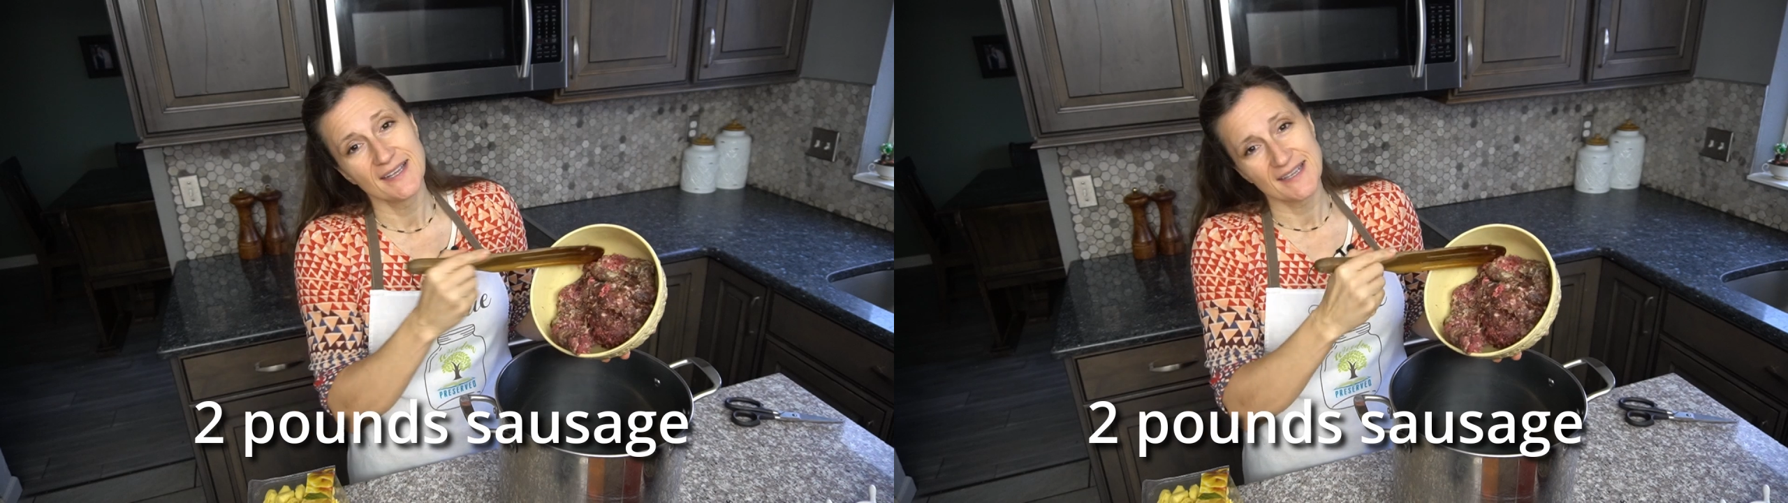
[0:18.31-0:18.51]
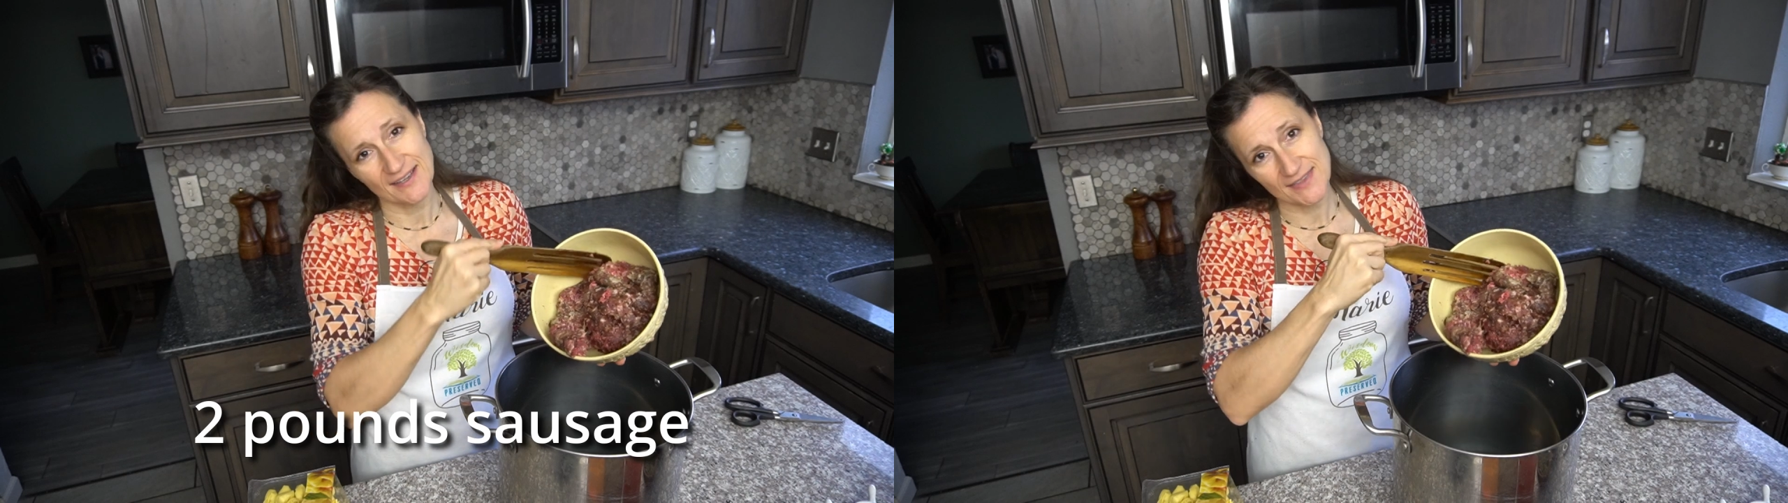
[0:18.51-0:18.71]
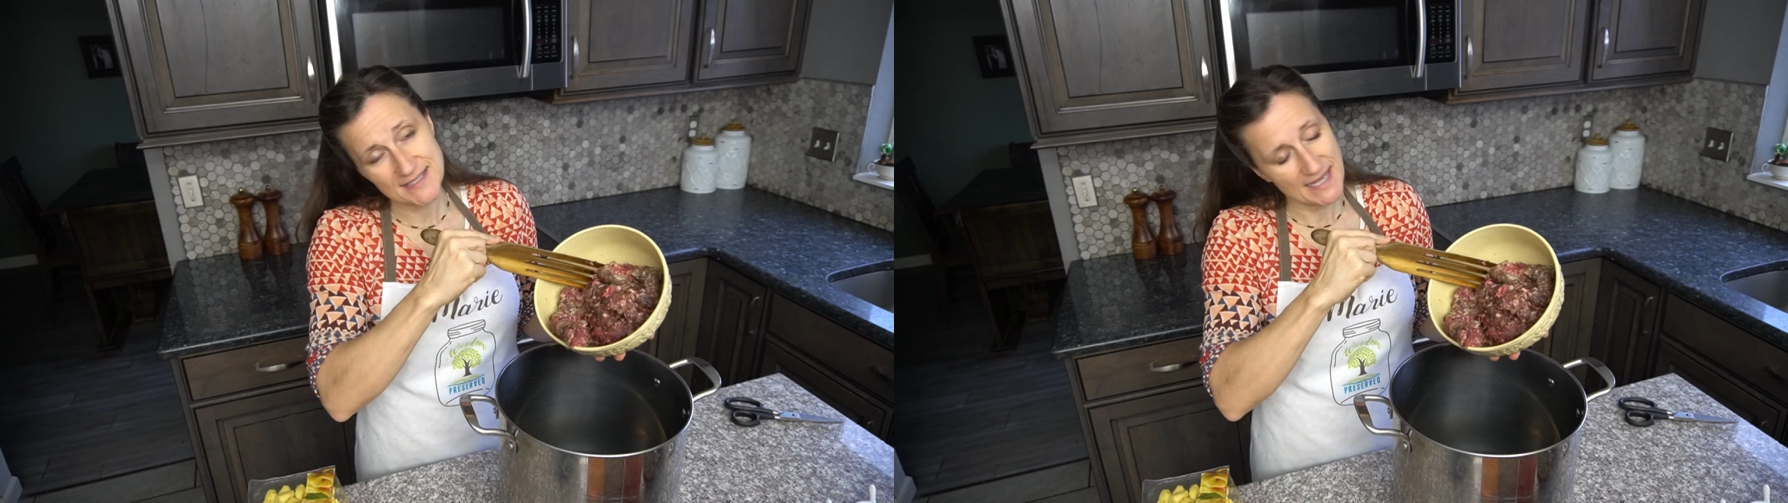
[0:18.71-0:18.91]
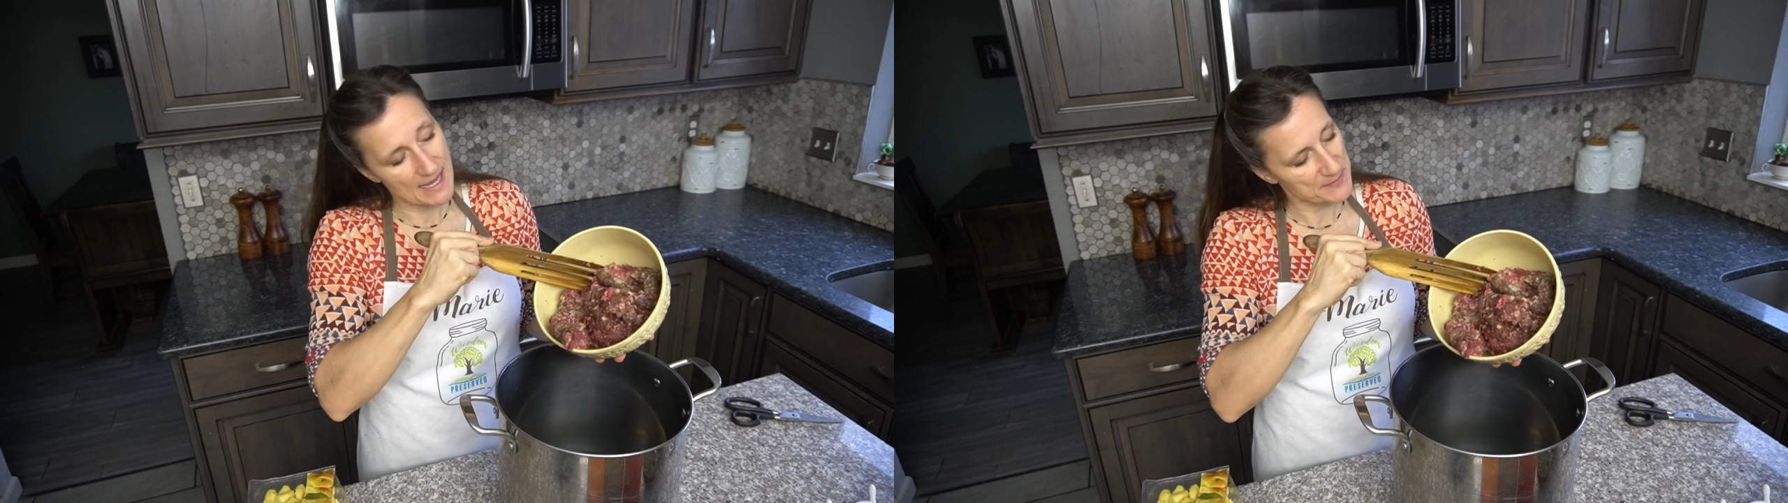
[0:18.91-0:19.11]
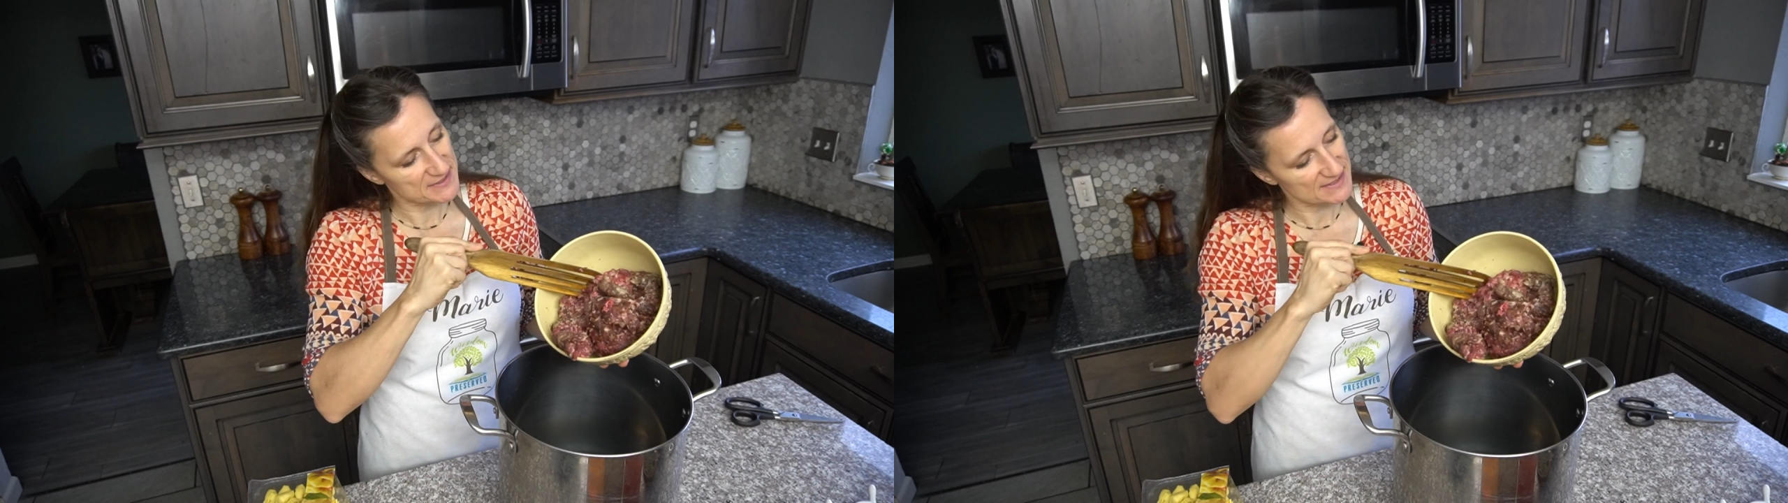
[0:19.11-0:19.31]
Now this
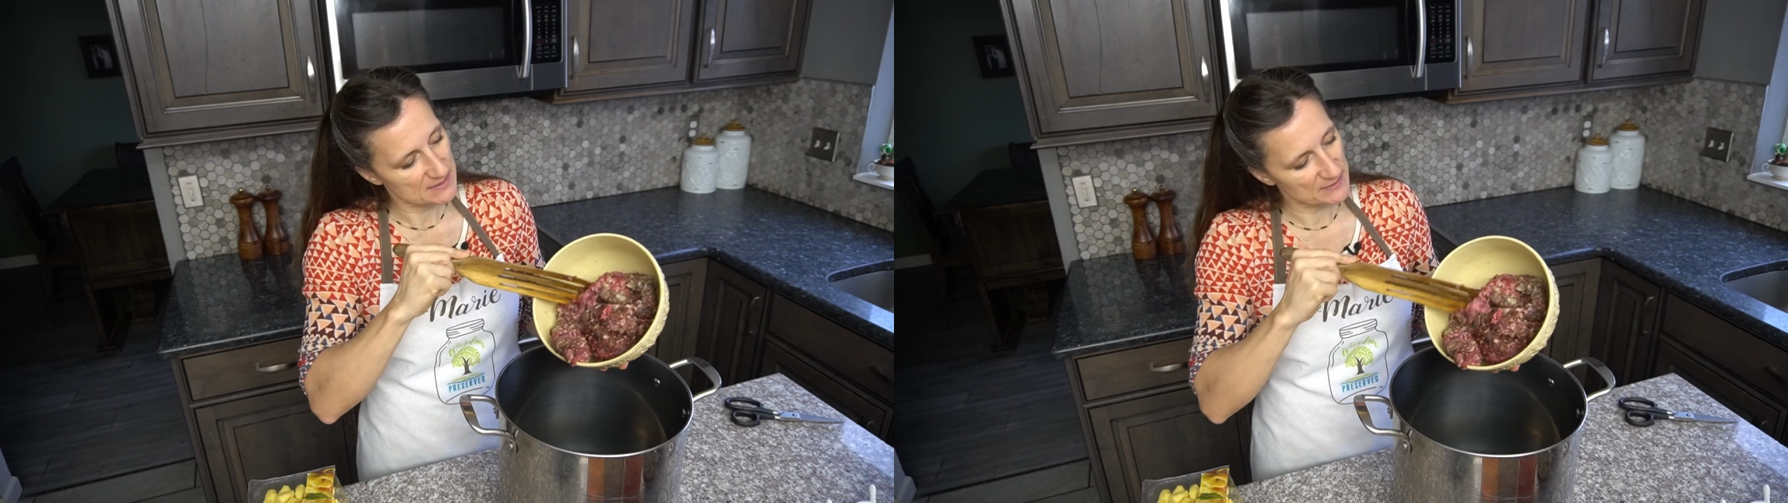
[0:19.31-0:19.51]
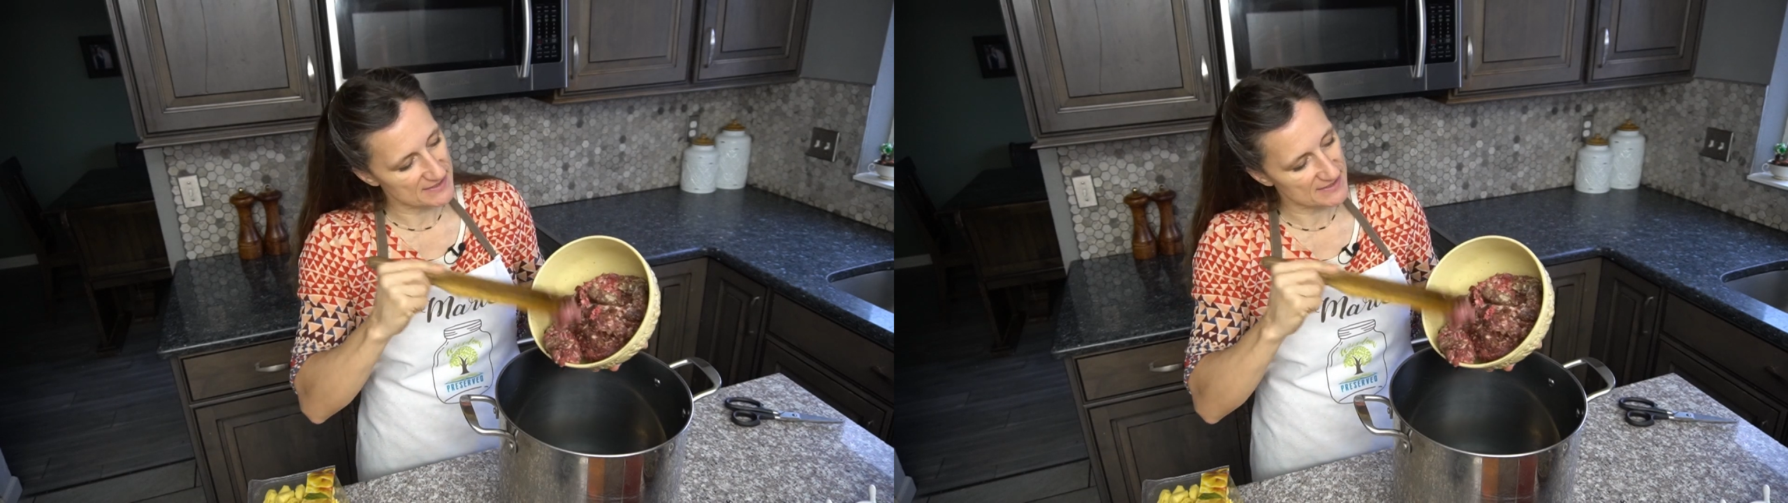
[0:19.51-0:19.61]
happens to be